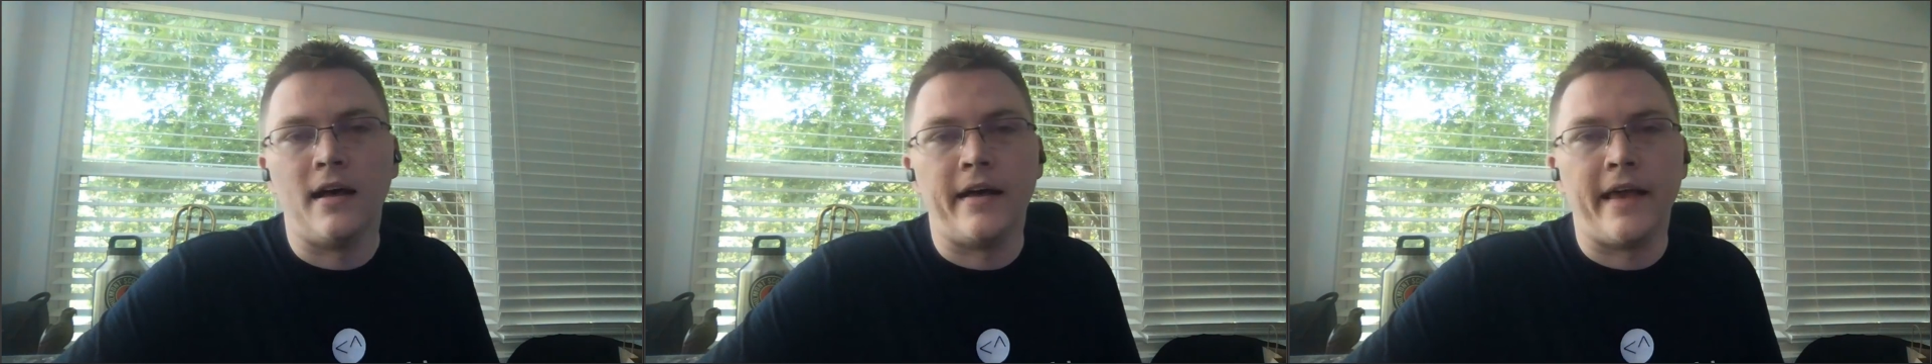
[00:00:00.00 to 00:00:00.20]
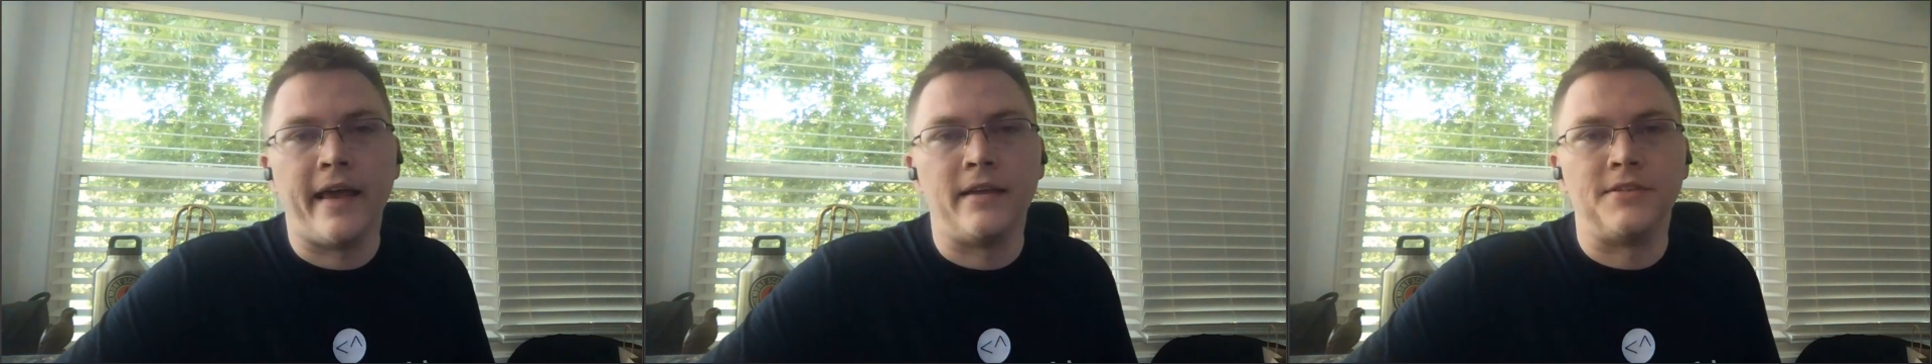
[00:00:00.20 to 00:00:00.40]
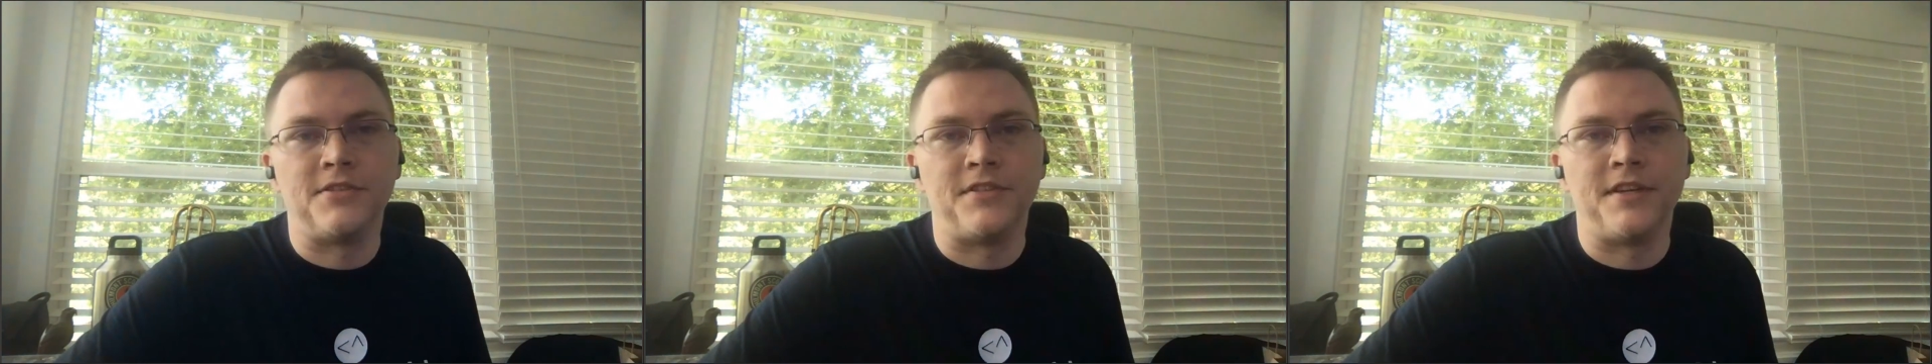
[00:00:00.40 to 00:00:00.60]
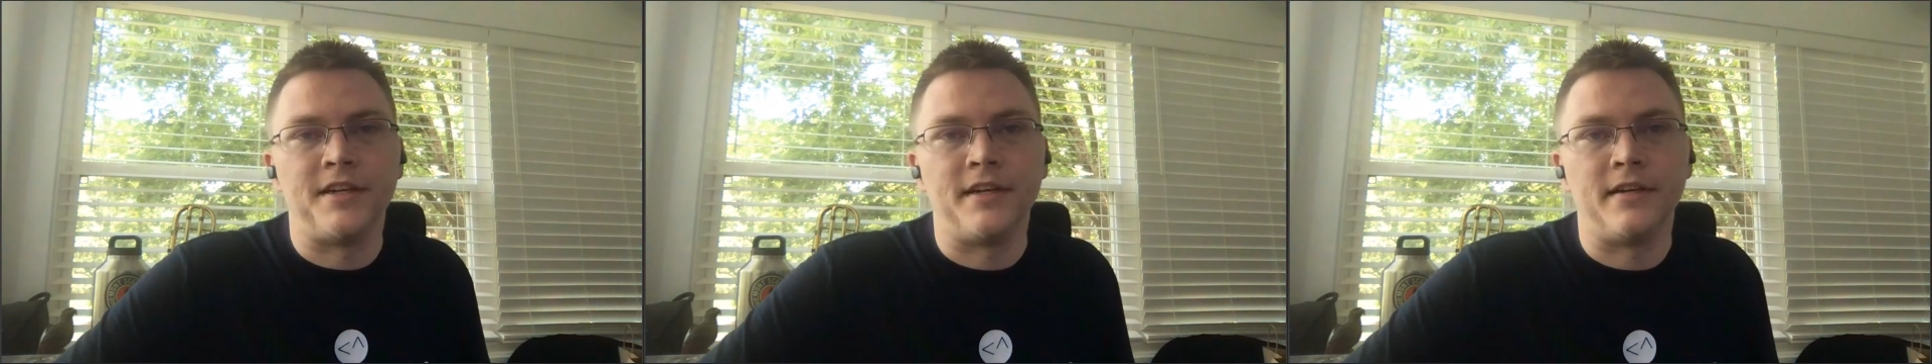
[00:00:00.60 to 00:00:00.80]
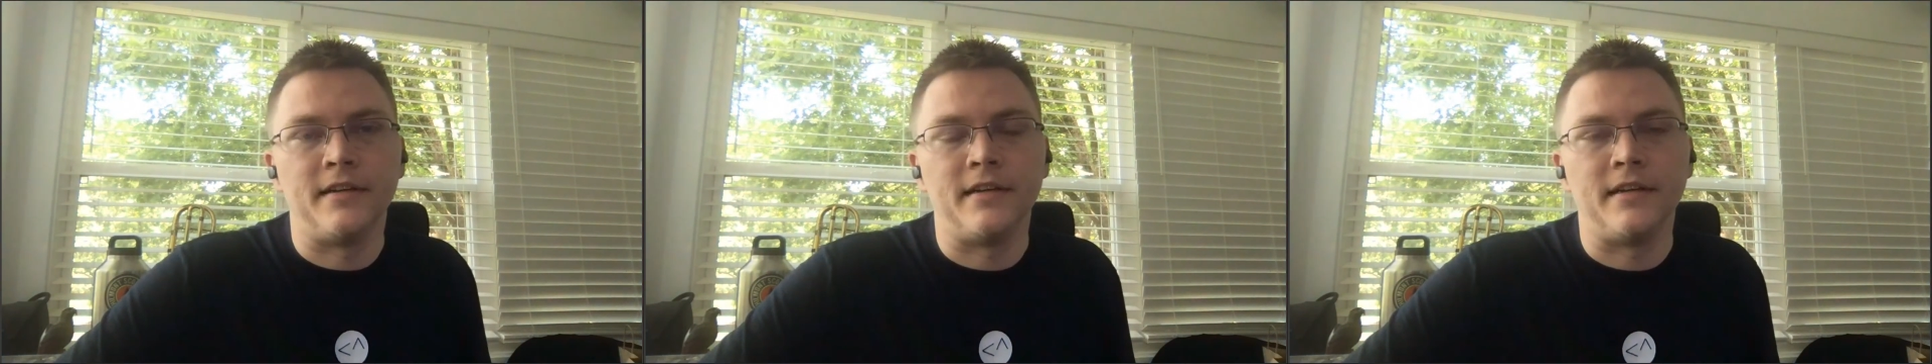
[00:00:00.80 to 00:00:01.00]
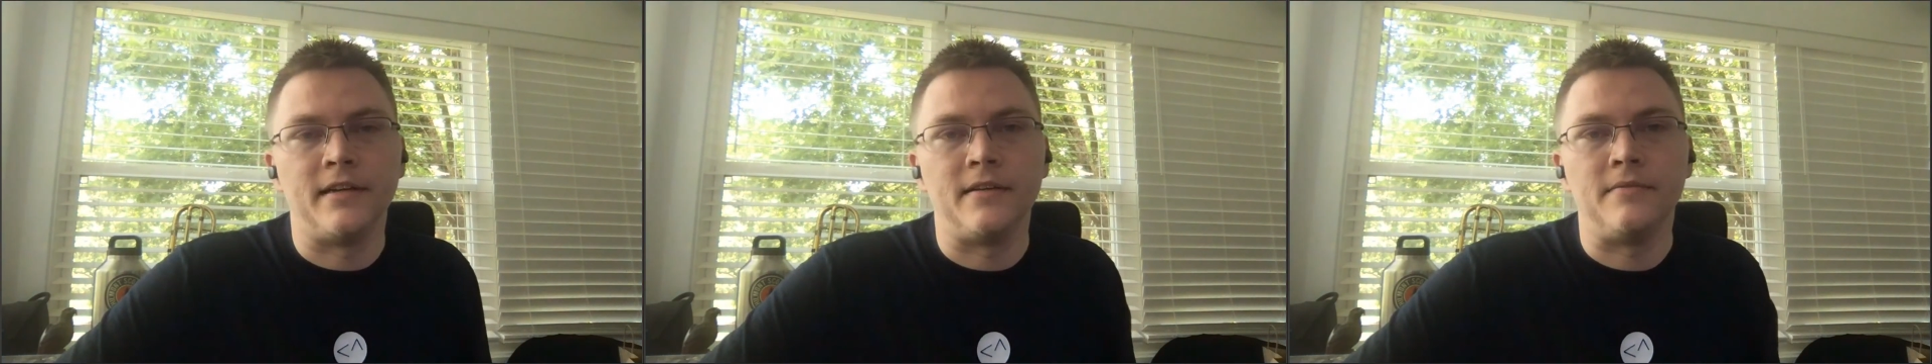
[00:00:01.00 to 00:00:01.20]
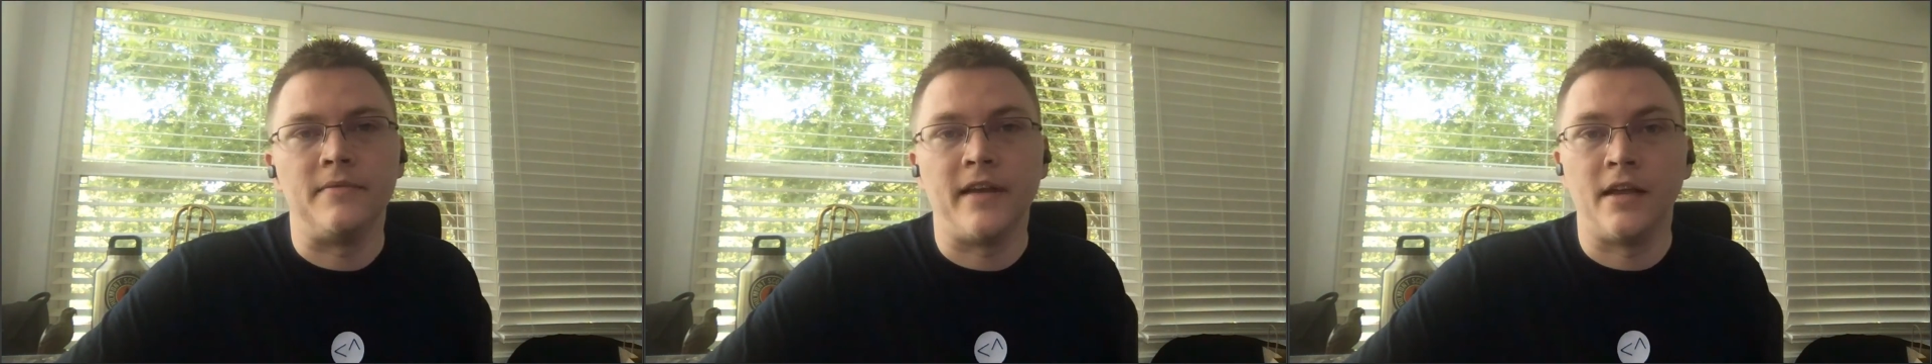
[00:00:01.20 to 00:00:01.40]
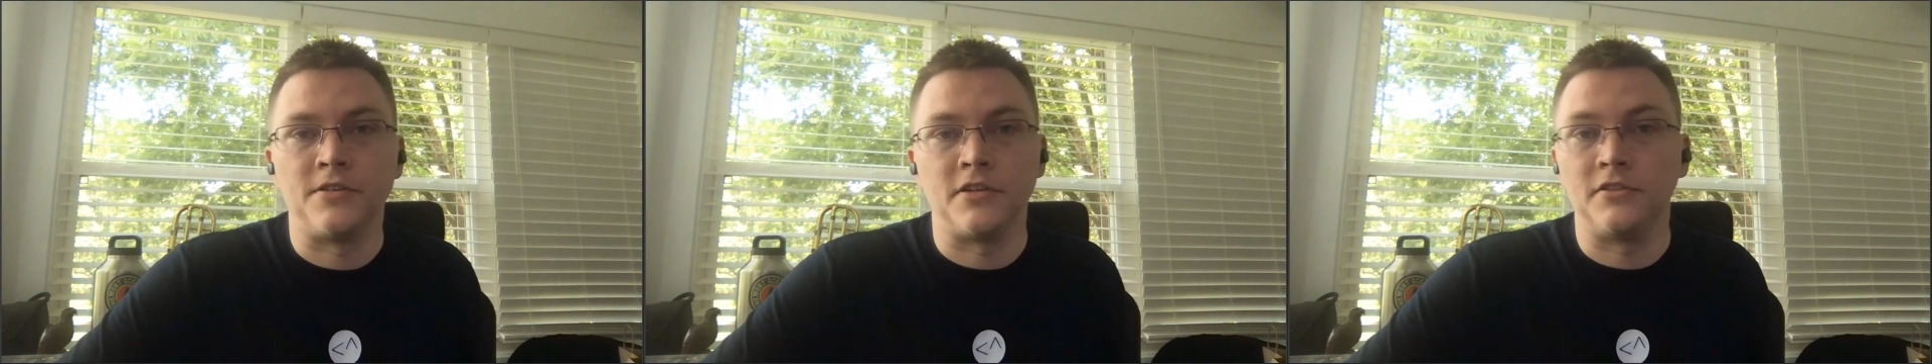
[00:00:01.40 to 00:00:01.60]
as their
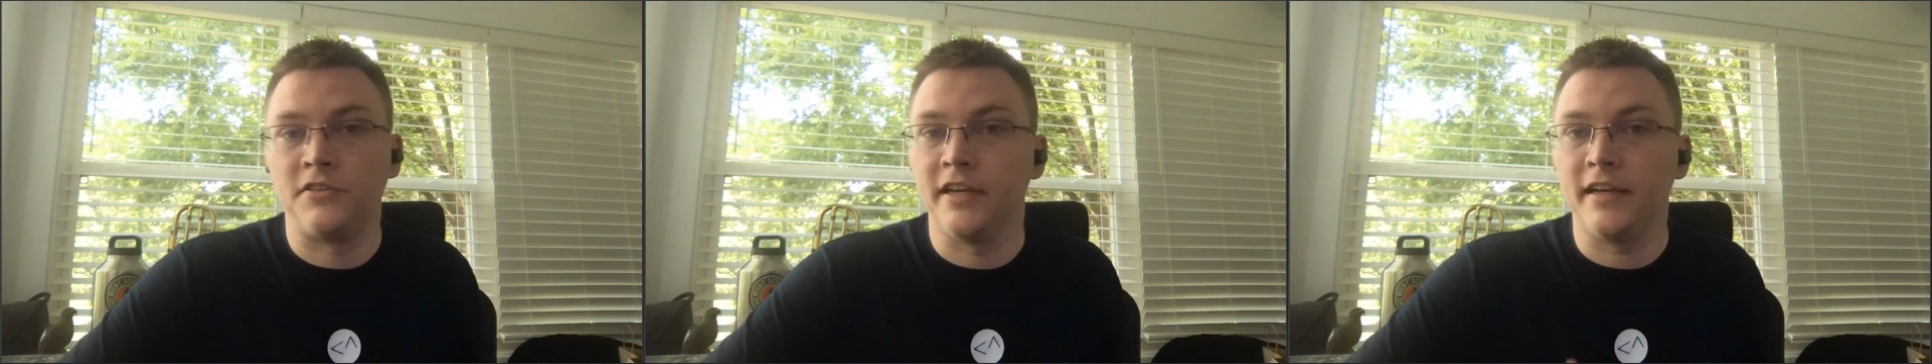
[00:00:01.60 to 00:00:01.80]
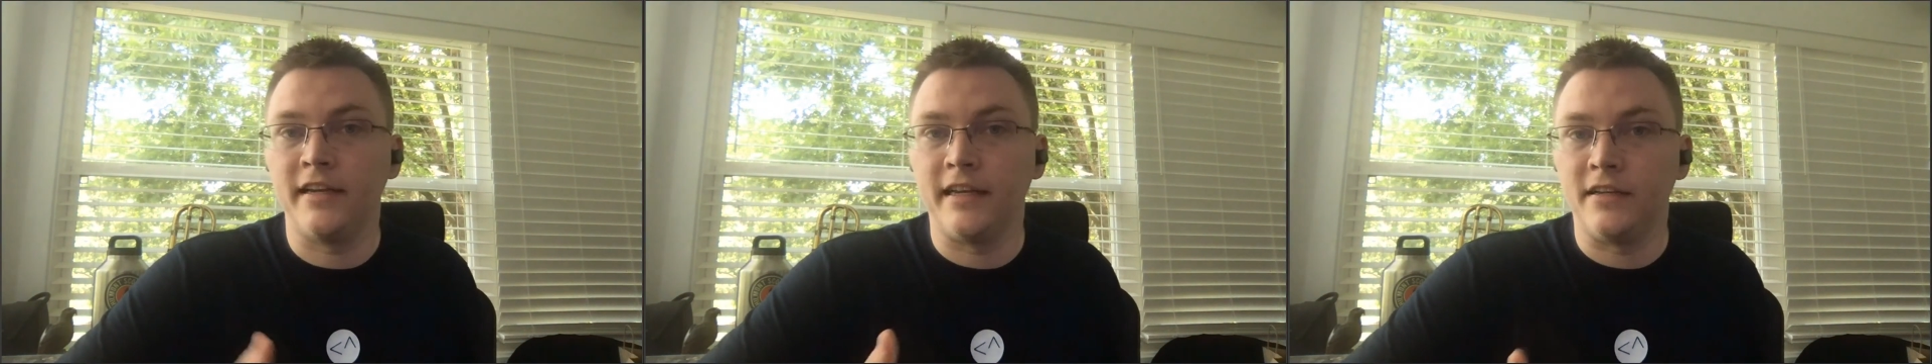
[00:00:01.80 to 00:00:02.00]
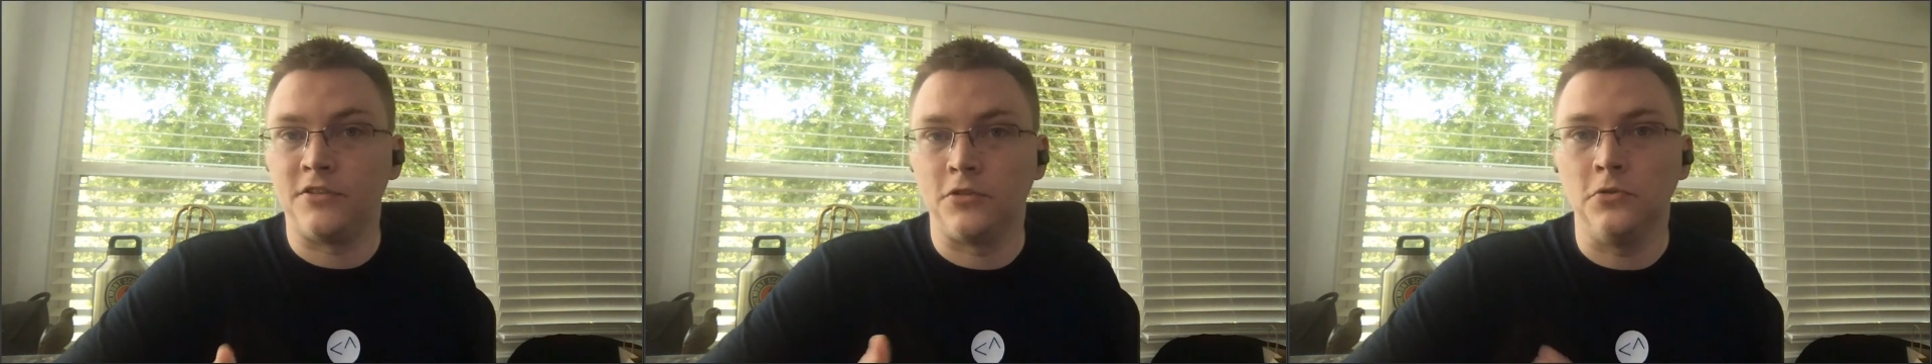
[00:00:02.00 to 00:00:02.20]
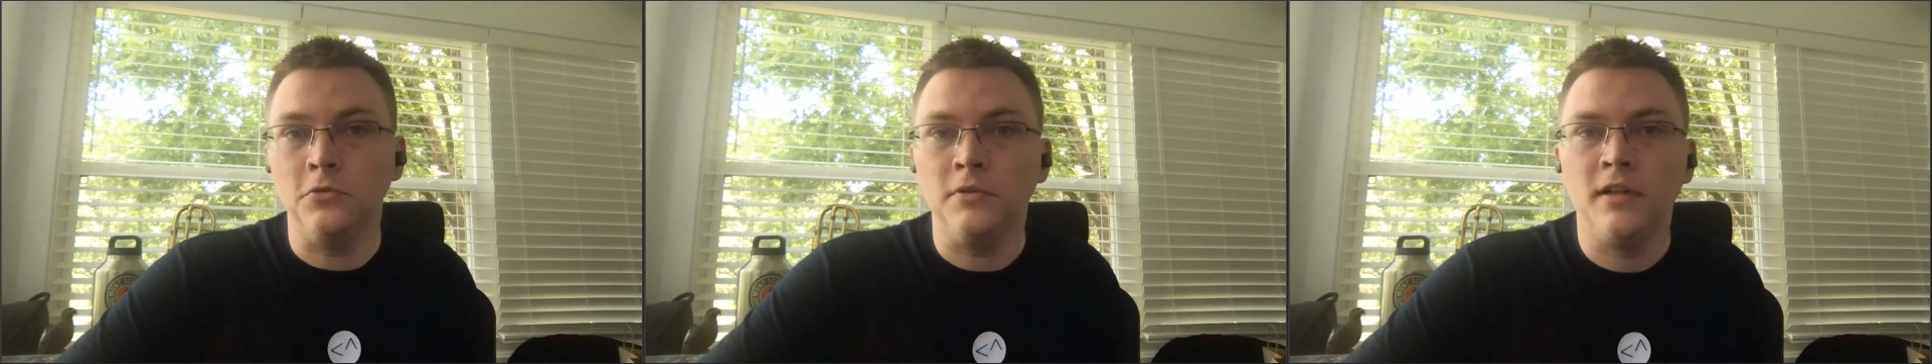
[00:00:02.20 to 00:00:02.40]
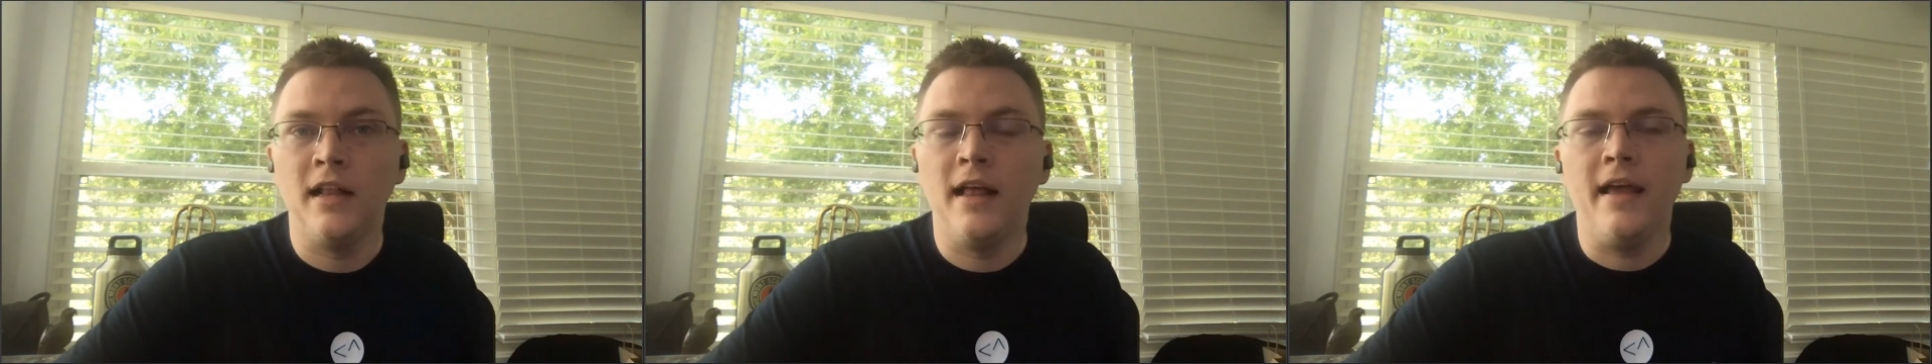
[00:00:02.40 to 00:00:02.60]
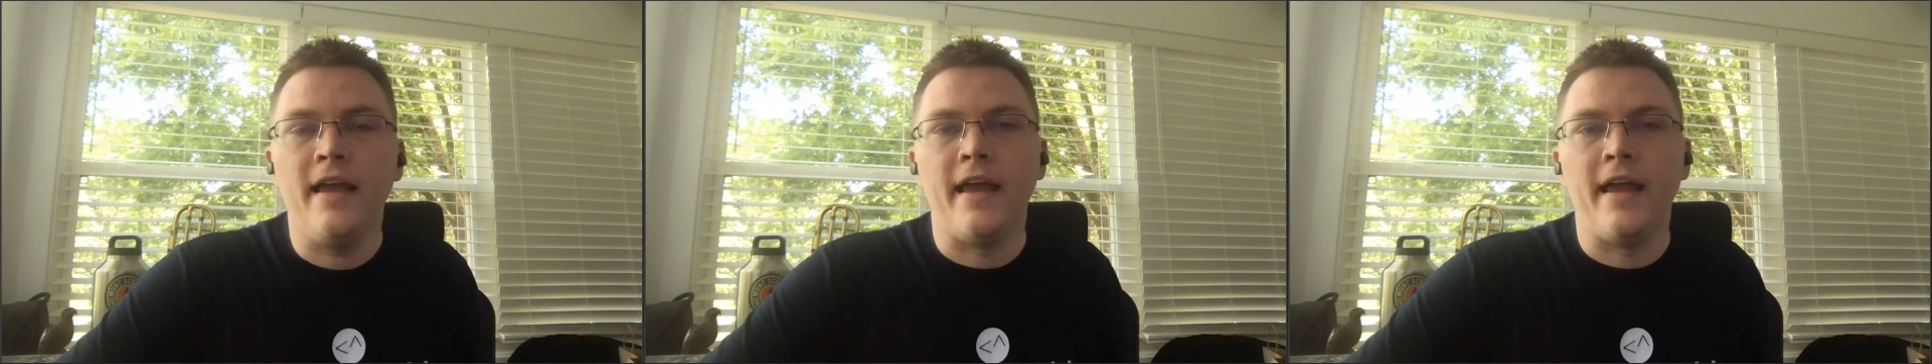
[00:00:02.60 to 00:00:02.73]
ticketing tool,